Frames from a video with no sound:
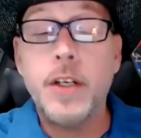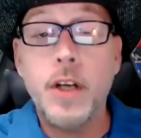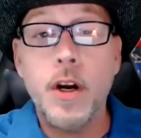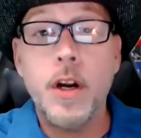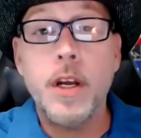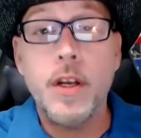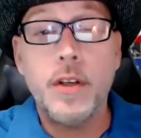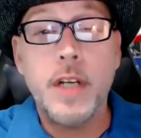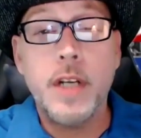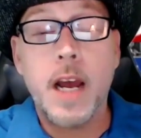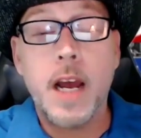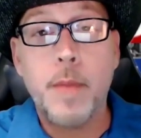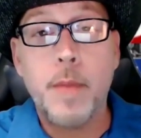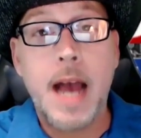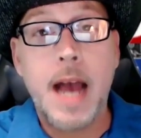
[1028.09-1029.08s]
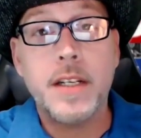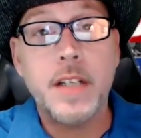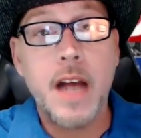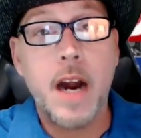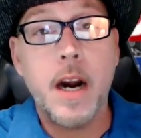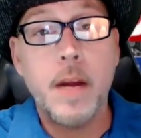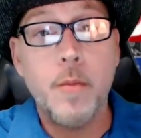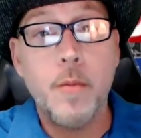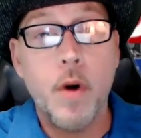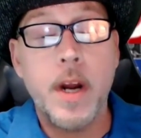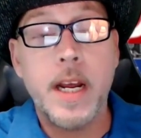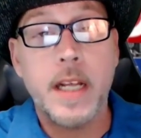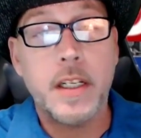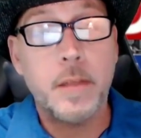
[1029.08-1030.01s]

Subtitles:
sure you check back Saturday morning,